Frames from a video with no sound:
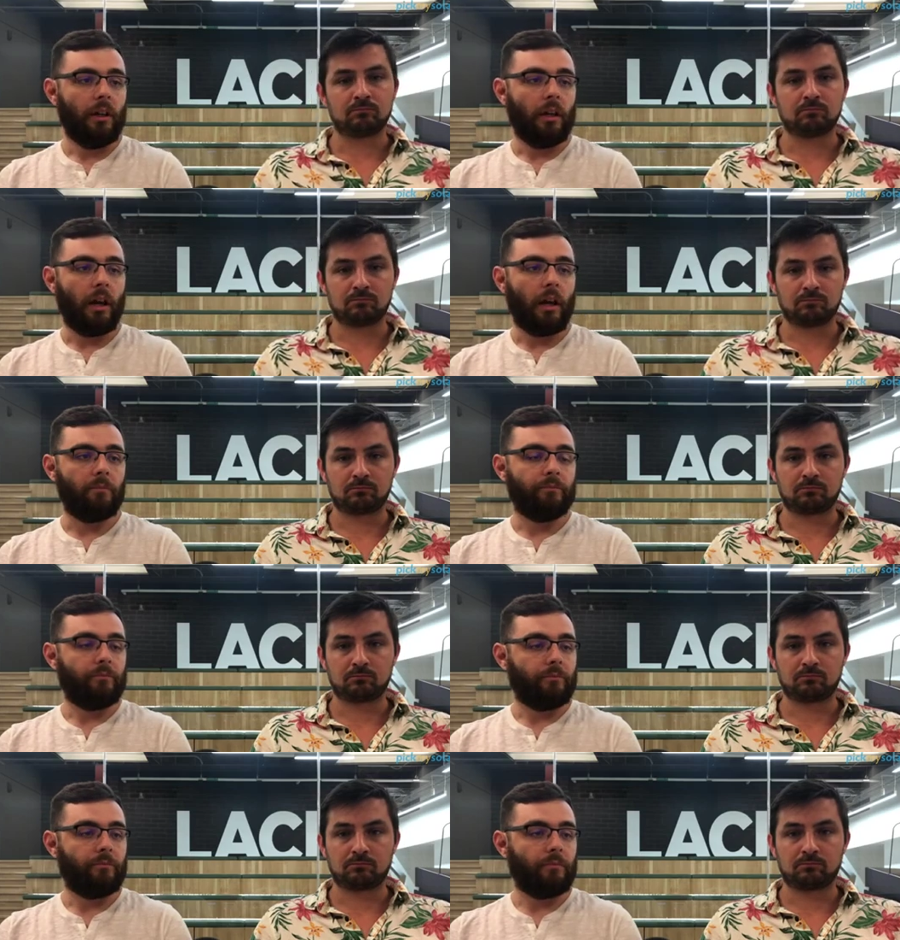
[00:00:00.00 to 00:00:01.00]

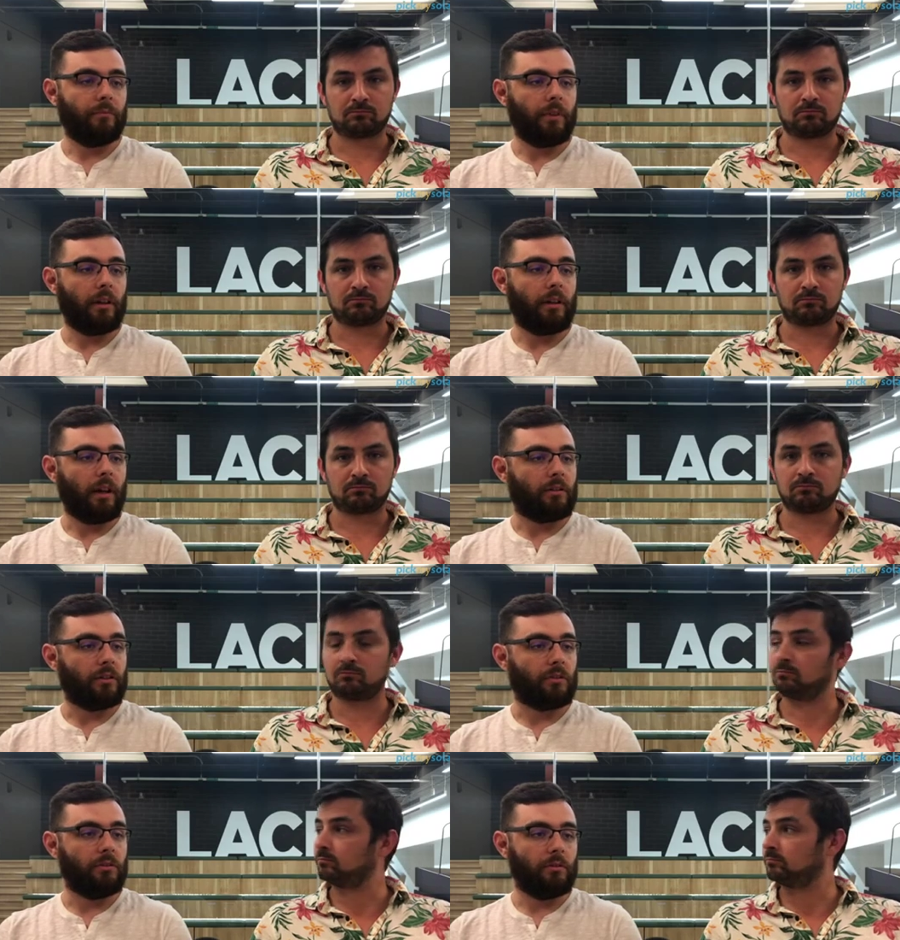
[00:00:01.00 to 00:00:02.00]
Speaker 1: and yeah,
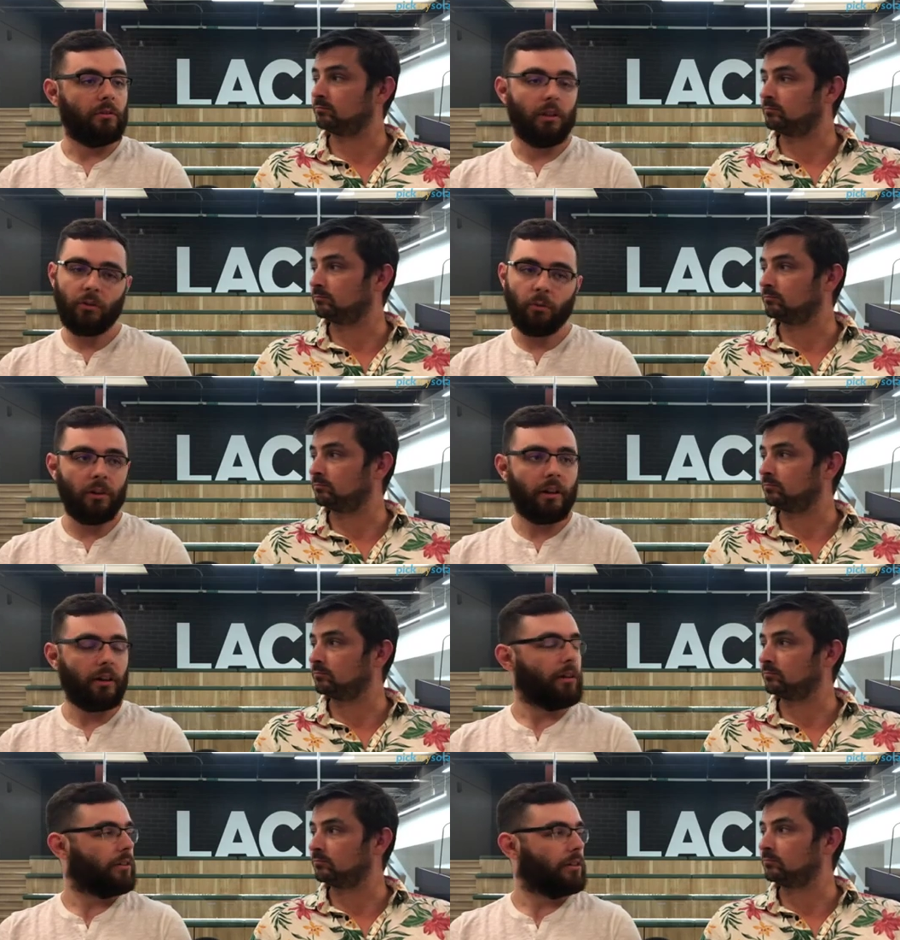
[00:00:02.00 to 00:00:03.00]
just it's 1
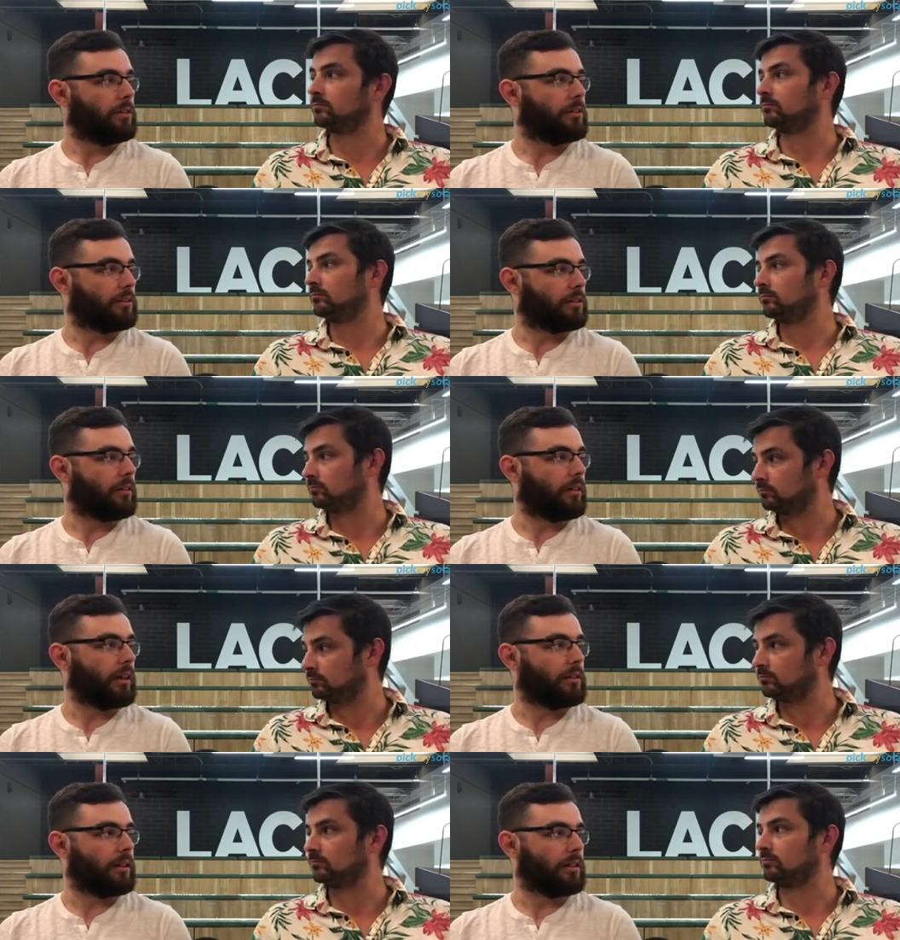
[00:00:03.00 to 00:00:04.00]
year, so
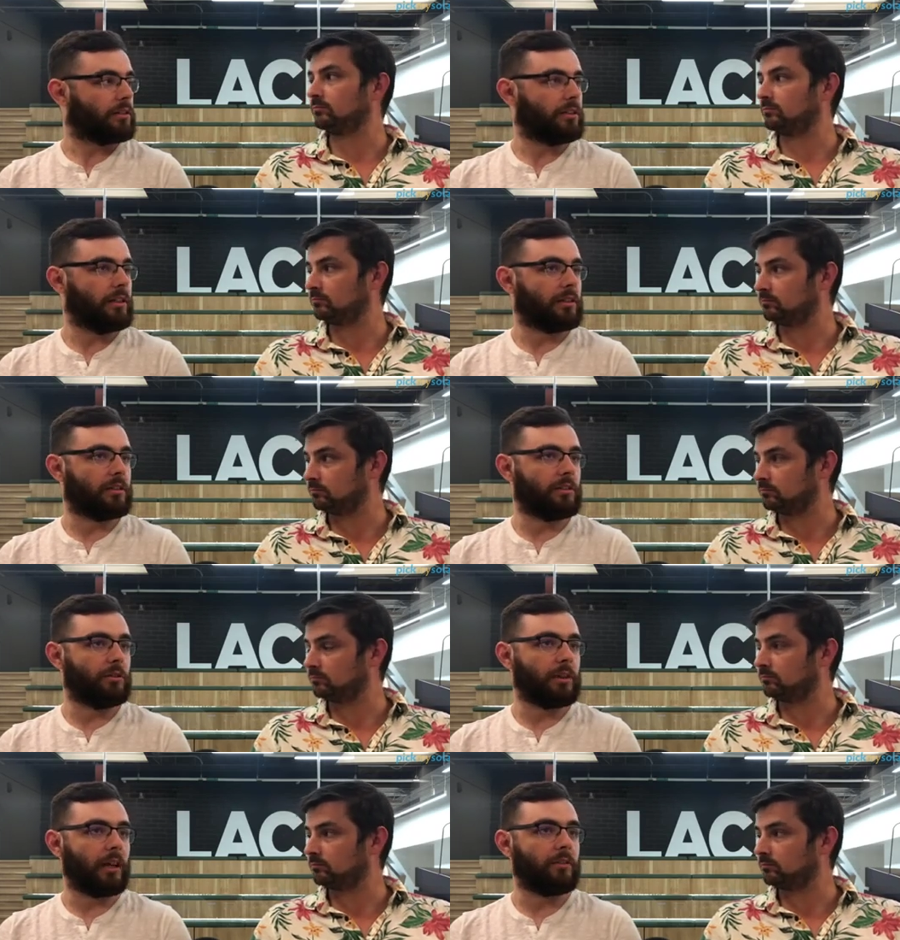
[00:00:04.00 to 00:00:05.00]
that's
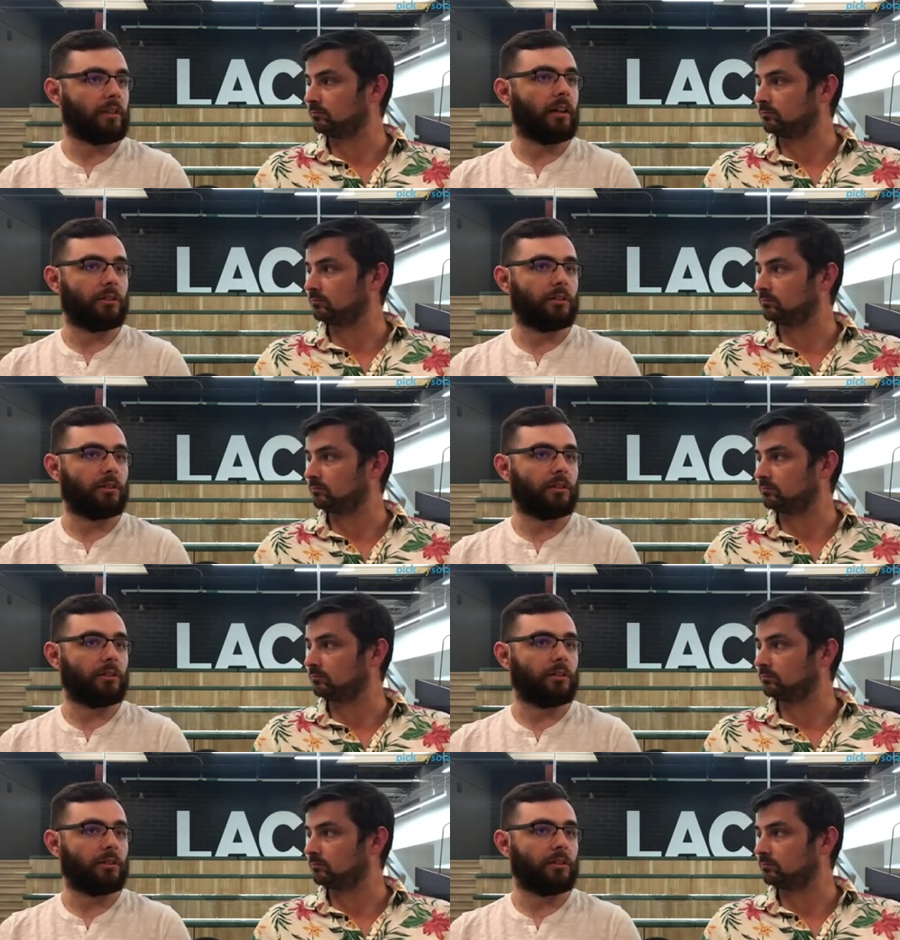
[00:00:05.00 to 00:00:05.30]
you would have to kind